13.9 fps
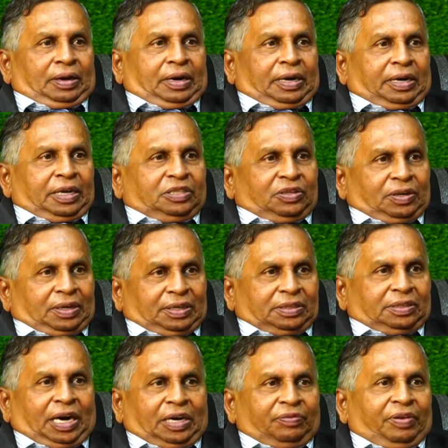It is
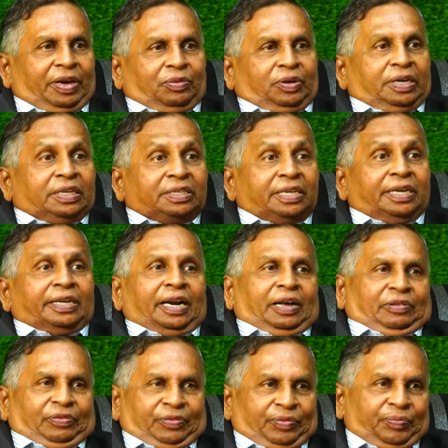not waived. It is written off.